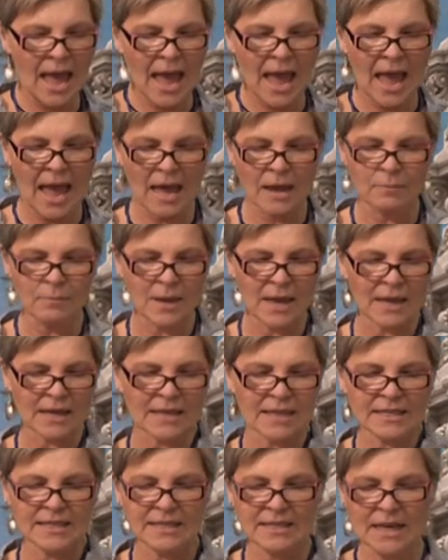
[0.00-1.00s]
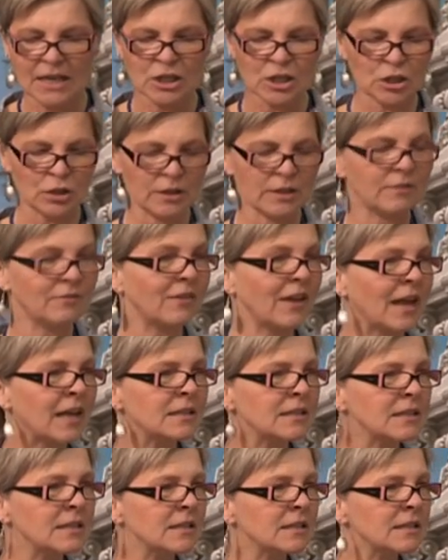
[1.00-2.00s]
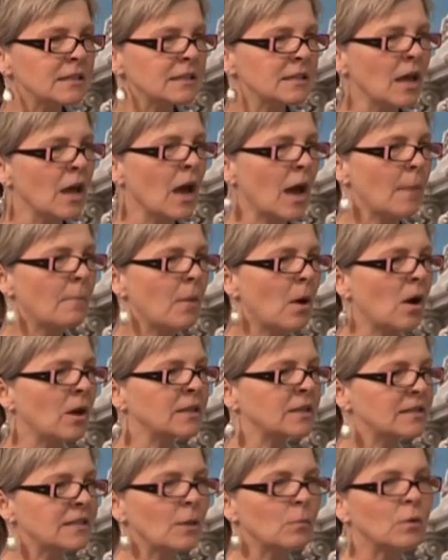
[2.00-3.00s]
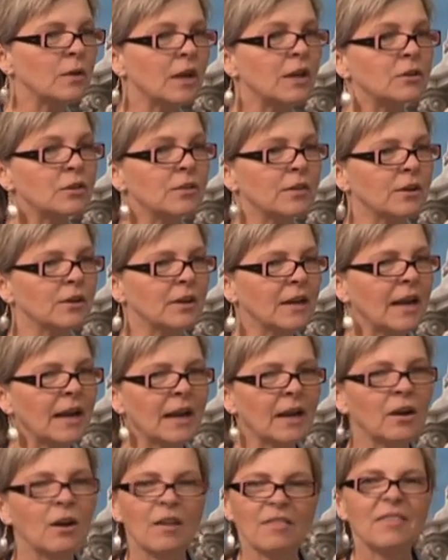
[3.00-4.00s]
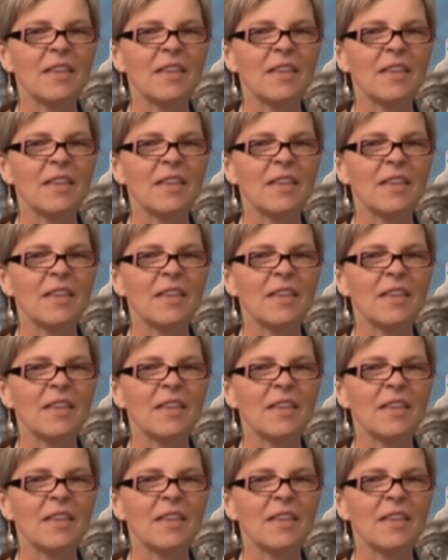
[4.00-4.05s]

and make sexual advances upon someone under their care,